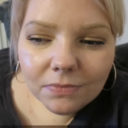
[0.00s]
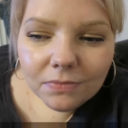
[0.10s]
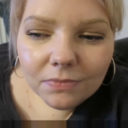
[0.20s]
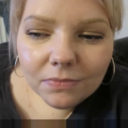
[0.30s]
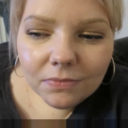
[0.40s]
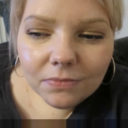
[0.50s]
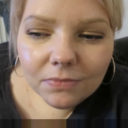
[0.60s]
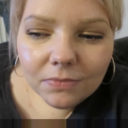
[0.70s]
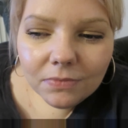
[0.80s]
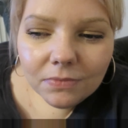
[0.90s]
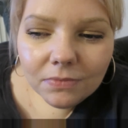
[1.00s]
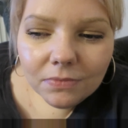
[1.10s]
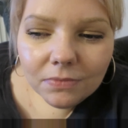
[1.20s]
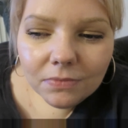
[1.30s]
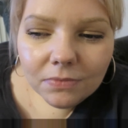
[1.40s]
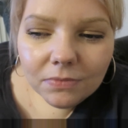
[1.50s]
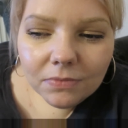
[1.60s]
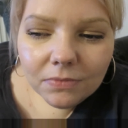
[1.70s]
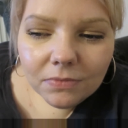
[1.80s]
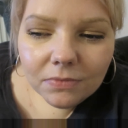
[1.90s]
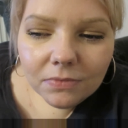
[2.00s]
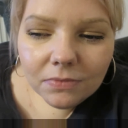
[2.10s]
(no one is talking)